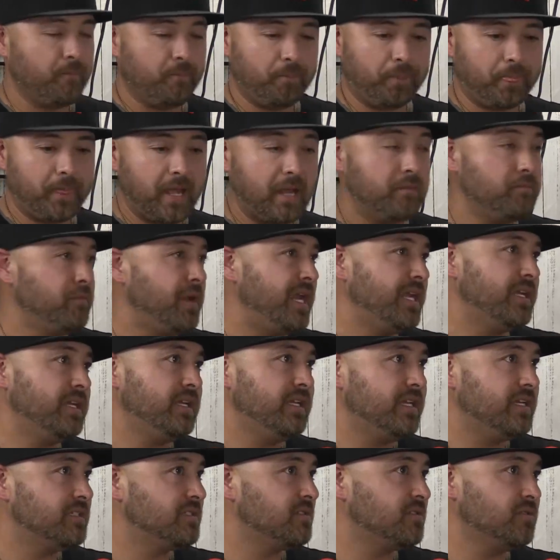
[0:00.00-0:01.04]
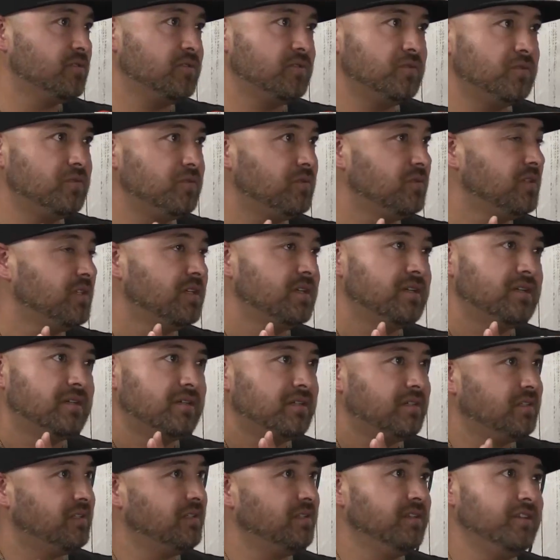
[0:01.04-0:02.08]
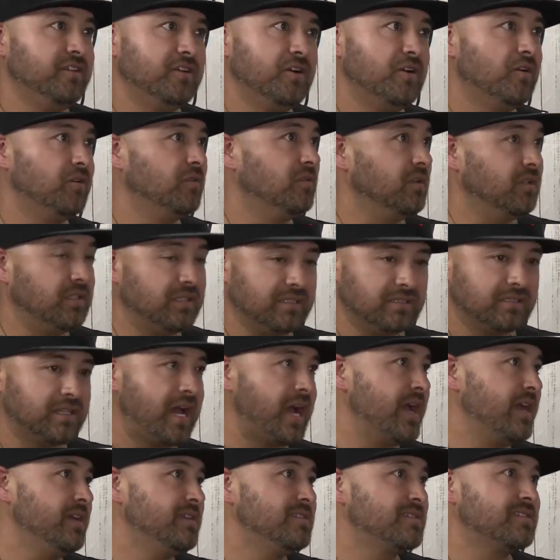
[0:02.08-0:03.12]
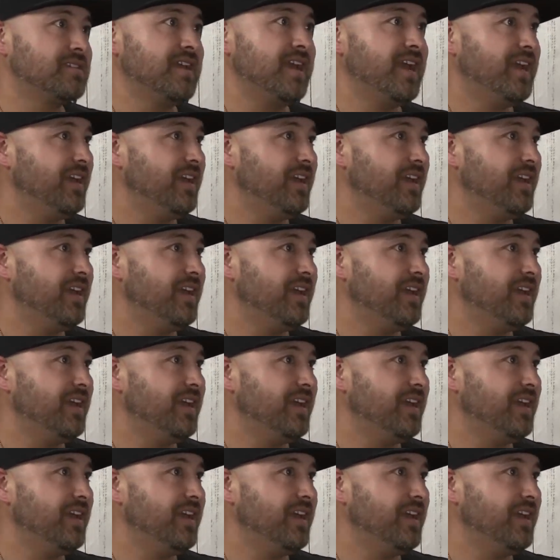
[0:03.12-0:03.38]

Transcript: and making it to yeah you know Film Lionsgate,